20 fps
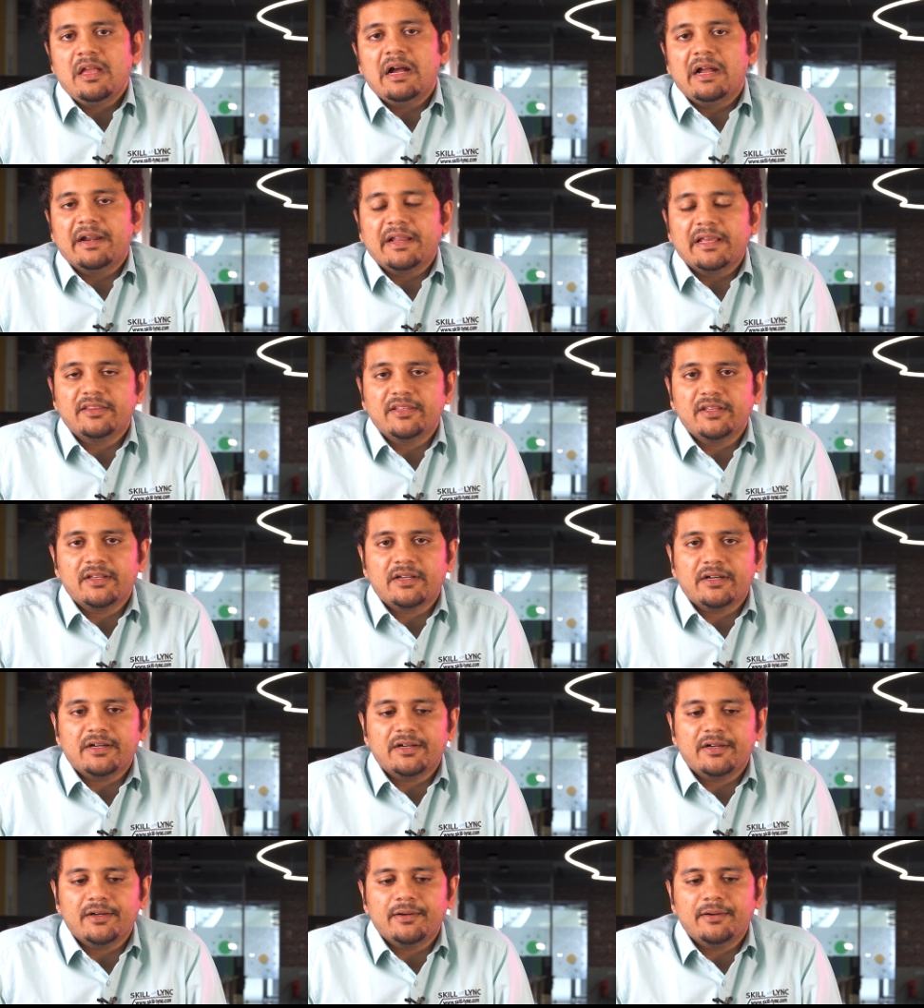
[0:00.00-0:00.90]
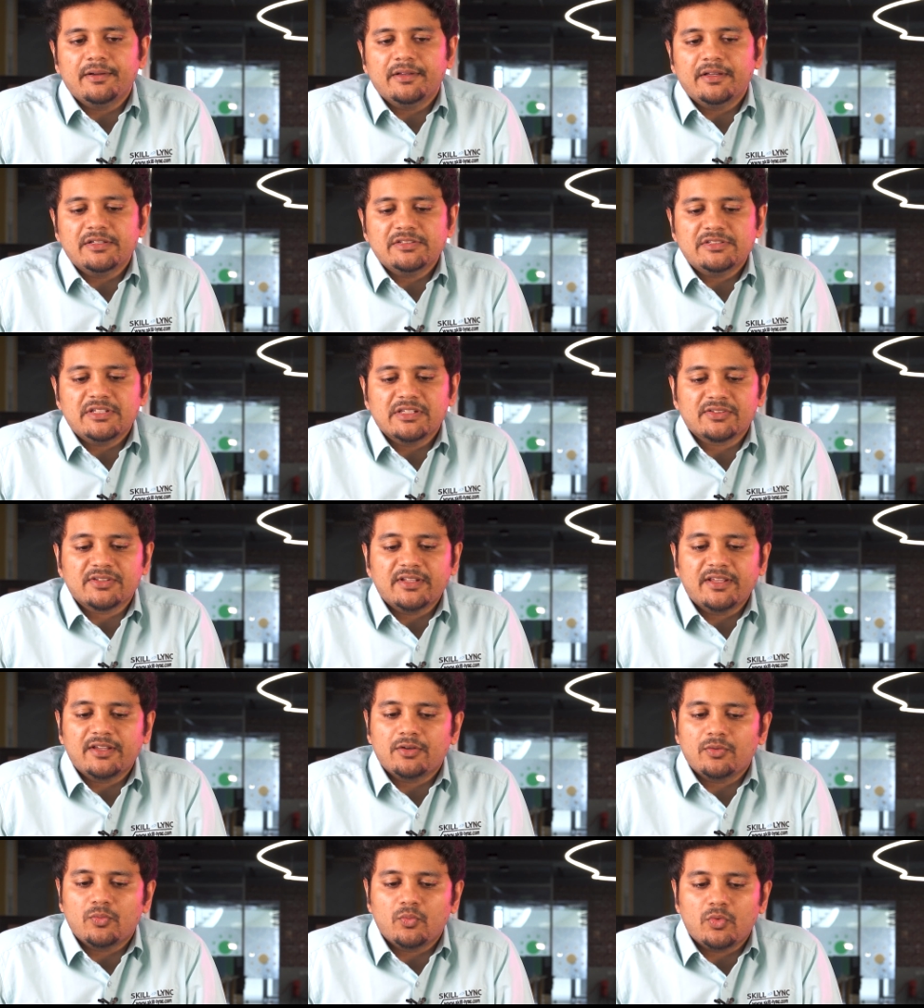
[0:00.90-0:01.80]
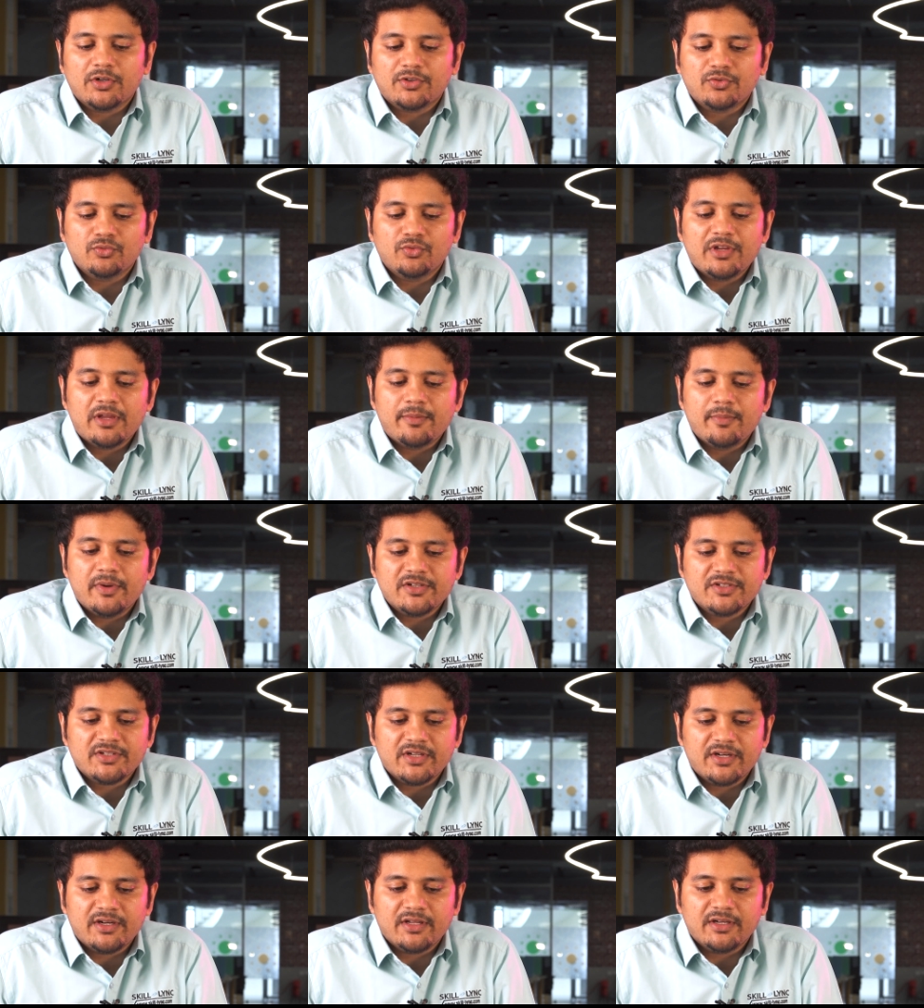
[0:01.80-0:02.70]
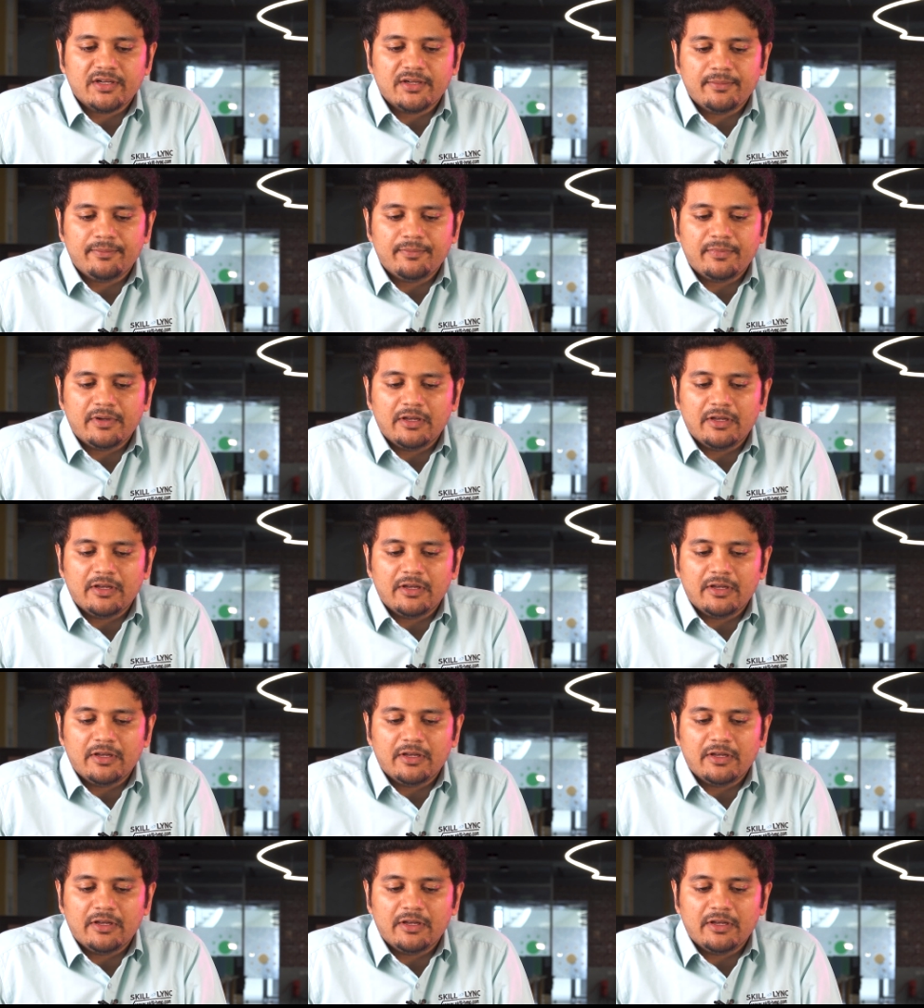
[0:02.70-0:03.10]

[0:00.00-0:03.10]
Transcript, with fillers: And I think, uh, just like what Surya mentioned, uh,